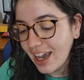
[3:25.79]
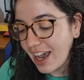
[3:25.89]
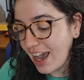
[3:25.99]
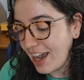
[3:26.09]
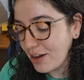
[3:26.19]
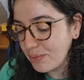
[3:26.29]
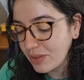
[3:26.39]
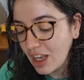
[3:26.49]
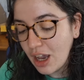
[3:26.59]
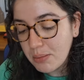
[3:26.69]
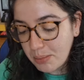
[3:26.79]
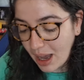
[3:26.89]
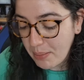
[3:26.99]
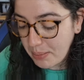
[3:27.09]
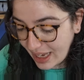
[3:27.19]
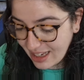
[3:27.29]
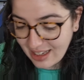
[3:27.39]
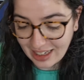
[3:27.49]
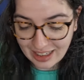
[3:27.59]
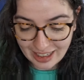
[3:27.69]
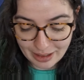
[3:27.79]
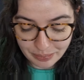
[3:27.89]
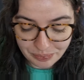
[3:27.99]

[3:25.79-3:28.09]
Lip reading: But basically,